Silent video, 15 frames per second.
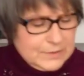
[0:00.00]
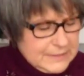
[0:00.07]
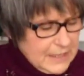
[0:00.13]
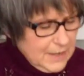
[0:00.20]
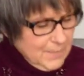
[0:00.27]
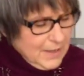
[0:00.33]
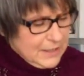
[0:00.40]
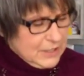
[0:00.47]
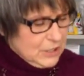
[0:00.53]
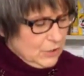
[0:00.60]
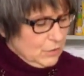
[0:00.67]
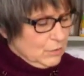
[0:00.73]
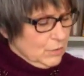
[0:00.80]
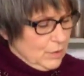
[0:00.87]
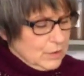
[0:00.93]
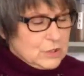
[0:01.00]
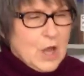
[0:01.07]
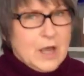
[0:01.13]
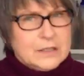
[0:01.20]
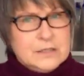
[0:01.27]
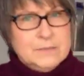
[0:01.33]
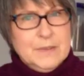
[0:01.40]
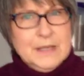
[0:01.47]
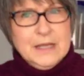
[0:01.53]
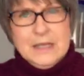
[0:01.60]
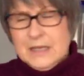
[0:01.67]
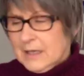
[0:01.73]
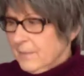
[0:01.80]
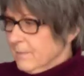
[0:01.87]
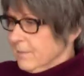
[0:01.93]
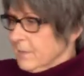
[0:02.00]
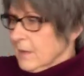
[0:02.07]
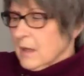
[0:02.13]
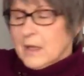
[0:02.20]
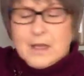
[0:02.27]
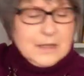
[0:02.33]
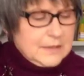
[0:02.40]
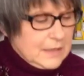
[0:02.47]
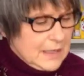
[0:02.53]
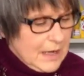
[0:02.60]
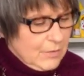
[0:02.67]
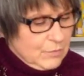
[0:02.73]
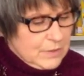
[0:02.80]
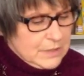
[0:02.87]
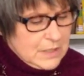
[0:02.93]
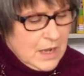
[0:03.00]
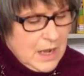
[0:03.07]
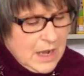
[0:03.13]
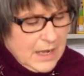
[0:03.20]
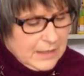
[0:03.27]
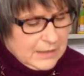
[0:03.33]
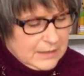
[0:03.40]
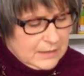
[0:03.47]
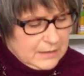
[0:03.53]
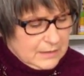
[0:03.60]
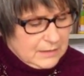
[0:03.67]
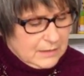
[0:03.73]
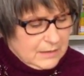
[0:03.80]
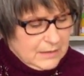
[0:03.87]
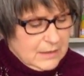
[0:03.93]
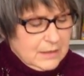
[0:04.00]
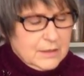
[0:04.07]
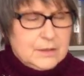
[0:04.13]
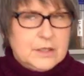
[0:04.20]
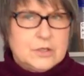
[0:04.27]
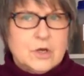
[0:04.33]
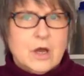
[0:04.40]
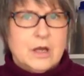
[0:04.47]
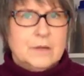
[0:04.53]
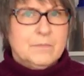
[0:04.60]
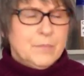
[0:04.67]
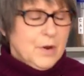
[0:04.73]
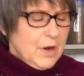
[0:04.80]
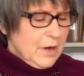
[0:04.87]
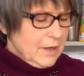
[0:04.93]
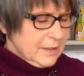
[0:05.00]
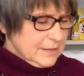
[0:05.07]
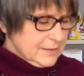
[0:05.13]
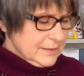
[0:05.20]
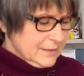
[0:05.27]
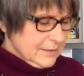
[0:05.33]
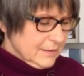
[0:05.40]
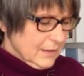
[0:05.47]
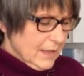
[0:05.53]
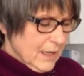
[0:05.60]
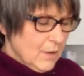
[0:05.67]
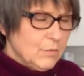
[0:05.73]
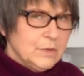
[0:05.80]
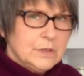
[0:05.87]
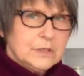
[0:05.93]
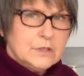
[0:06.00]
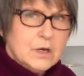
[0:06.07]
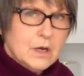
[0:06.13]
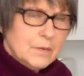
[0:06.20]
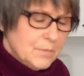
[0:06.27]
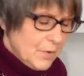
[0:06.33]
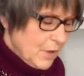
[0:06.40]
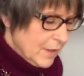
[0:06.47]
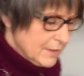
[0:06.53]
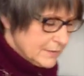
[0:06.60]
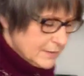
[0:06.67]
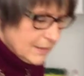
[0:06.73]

would say my cue, talk to me, then I would knock, the dog barks. When the dog barks,